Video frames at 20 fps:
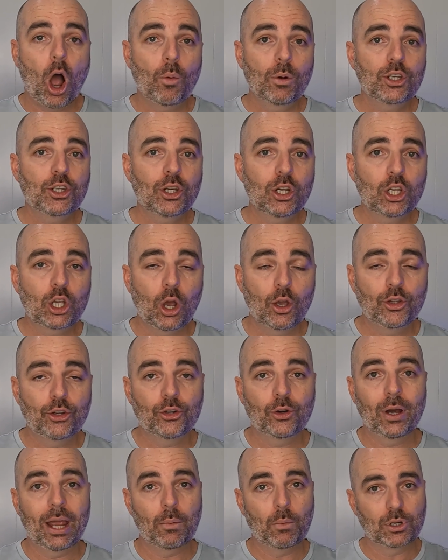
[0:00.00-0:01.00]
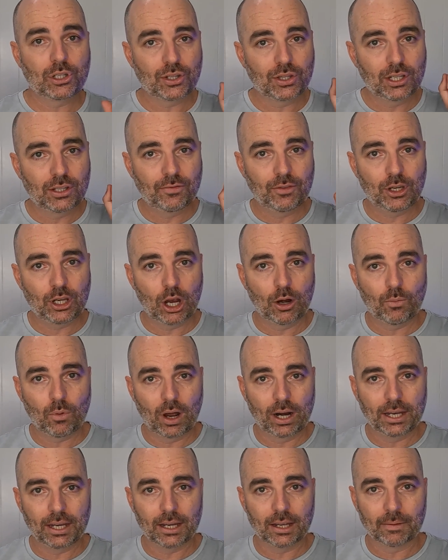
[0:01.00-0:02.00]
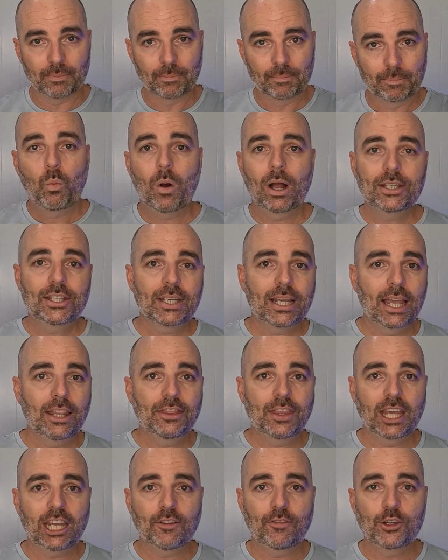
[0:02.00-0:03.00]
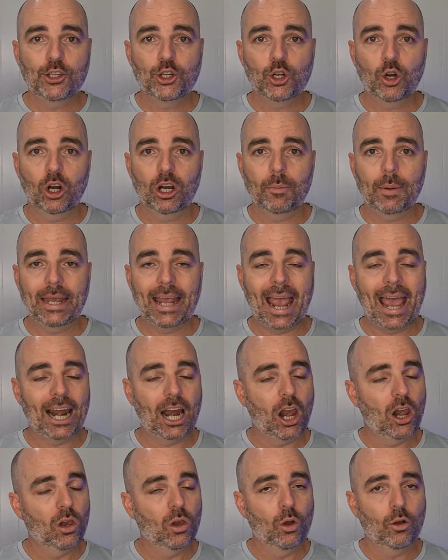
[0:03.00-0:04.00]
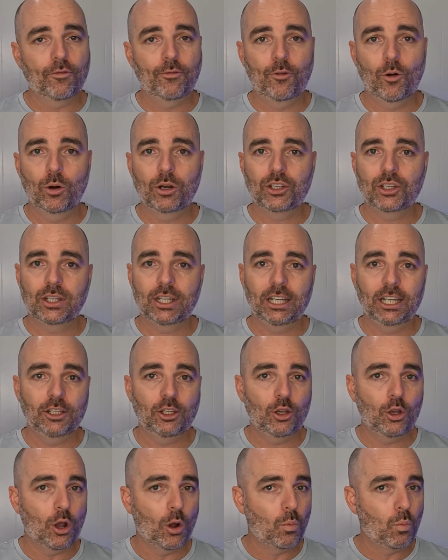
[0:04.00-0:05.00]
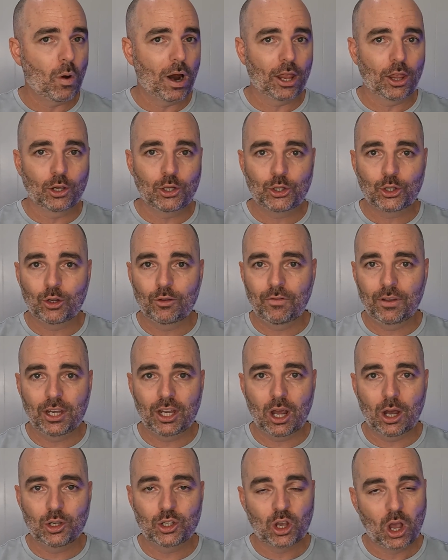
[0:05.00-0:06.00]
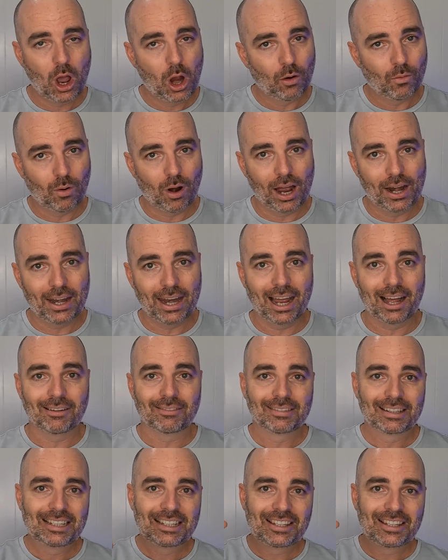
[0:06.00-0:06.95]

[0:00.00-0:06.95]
I want you to go through and watch this video right here. Once again, thank you for joining me and I look forward to seeing you in one of those two videos right now.